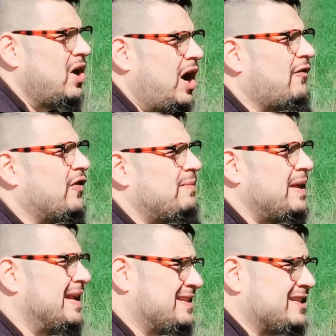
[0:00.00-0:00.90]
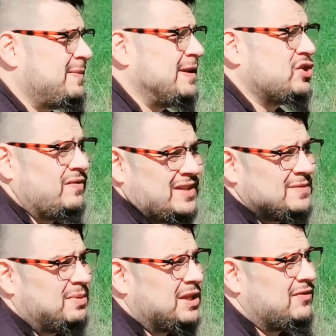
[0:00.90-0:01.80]
offering me that suspension of
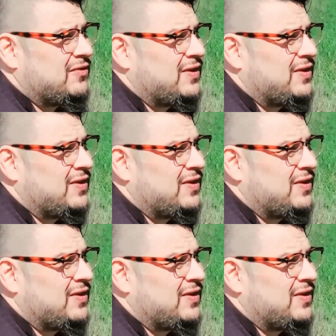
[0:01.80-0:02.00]
disbelief.